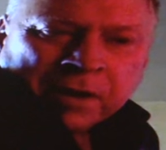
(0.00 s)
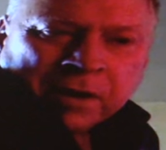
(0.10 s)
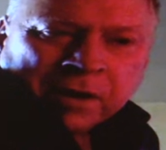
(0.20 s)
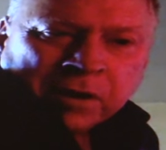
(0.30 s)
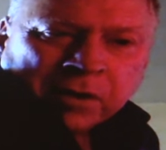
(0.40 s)

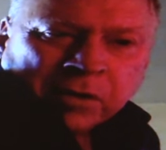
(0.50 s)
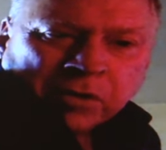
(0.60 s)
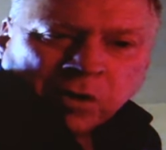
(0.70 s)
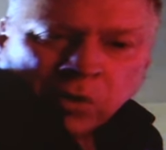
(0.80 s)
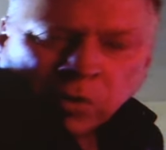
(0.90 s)

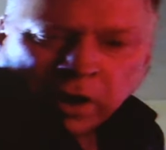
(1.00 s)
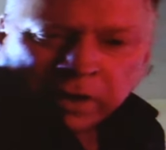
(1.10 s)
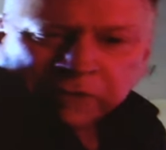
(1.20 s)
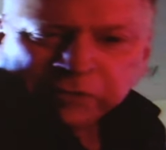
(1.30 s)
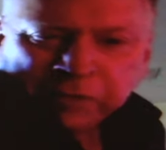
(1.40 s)
Although
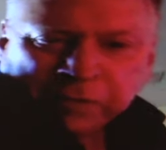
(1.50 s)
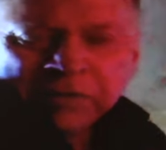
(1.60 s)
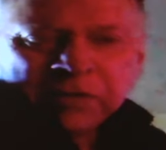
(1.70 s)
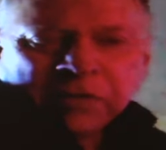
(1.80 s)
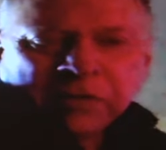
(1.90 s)
I have
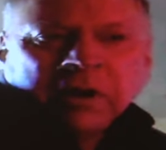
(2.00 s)
spent